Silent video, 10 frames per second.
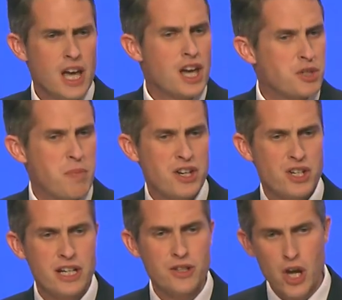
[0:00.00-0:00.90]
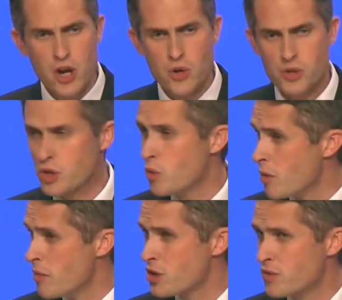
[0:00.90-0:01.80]
especially those who are
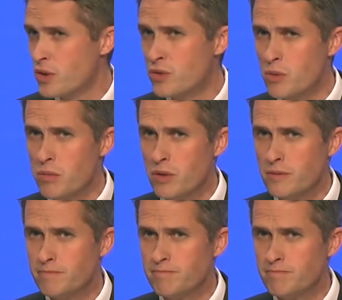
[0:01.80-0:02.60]
most vulnerable.